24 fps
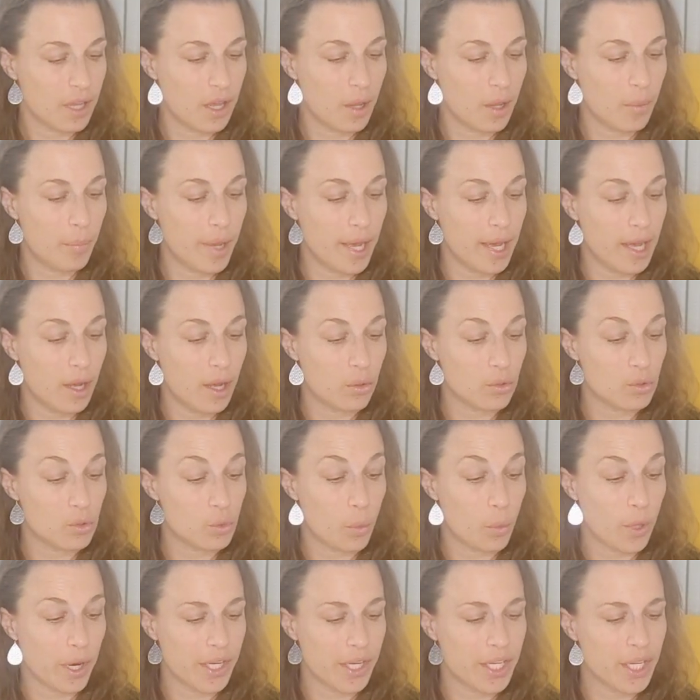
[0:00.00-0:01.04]
about
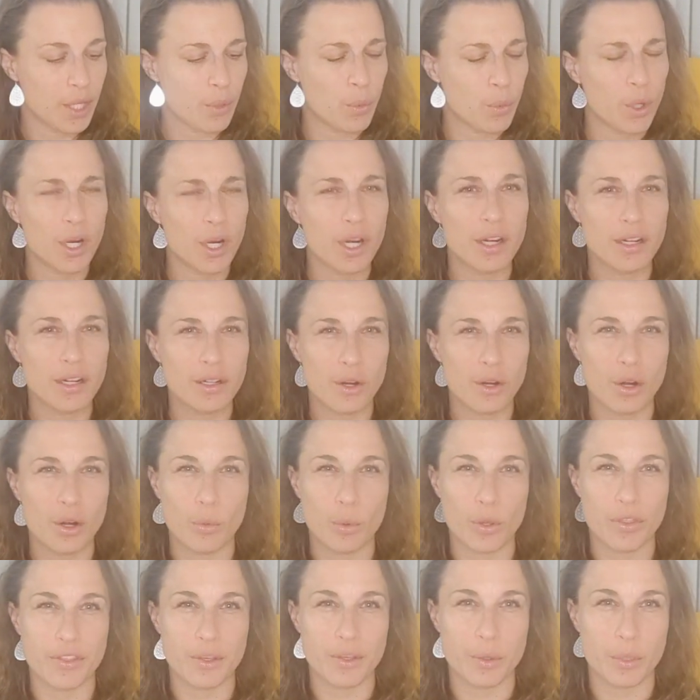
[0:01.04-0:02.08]
where they were or
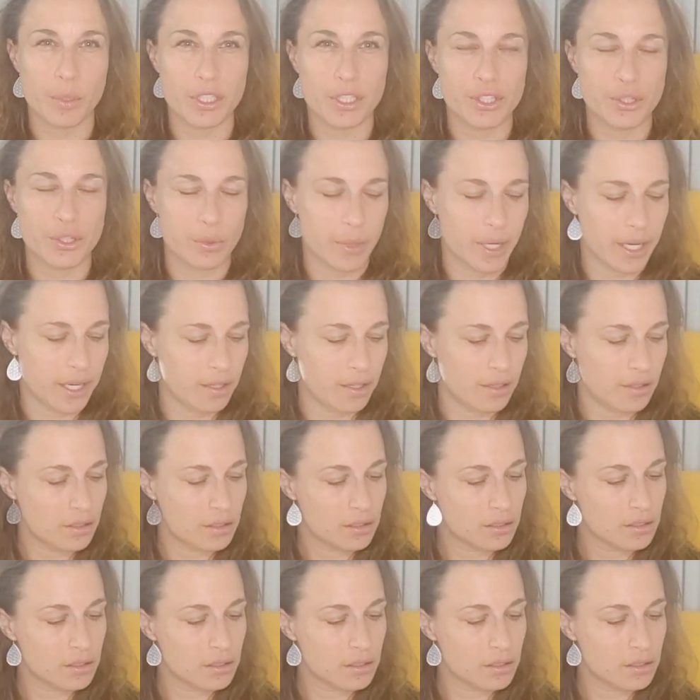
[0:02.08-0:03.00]
what they were doing.